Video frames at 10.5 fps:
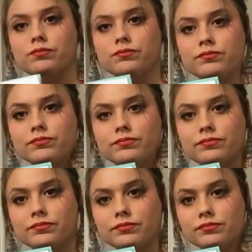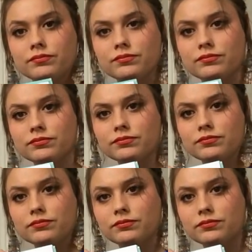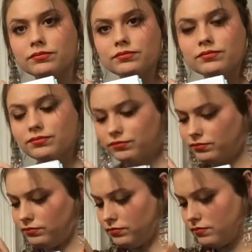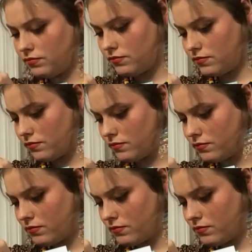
Nobody speaks.